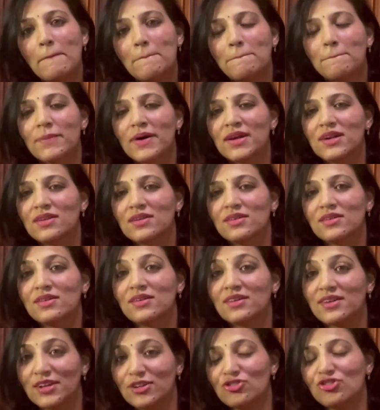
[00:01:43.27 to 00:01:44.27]
but
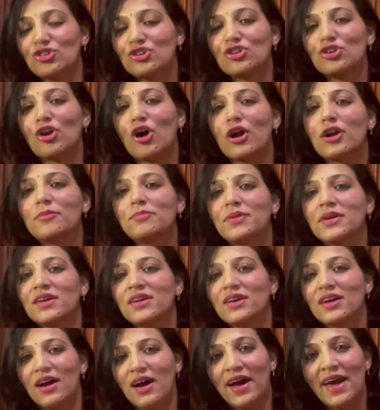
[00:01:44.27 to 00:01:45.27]
it should not
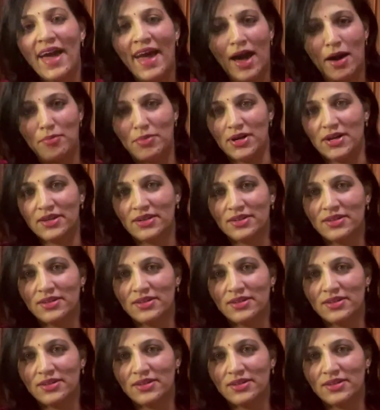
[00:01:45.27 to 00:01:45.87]
be a habit.